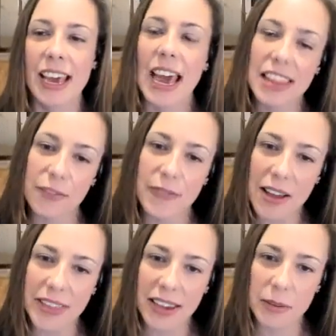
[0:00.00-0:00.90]
And they
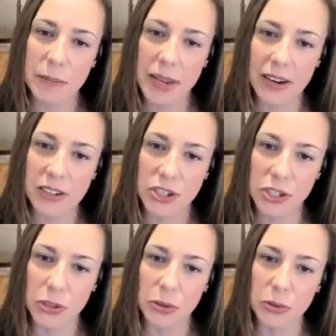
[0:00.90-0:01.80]
found that compared
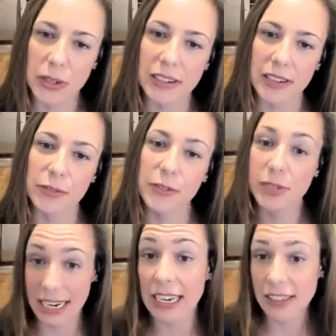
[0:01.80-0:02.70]
to a few
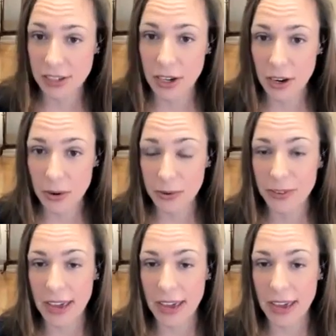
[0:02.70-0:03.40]
decades ago,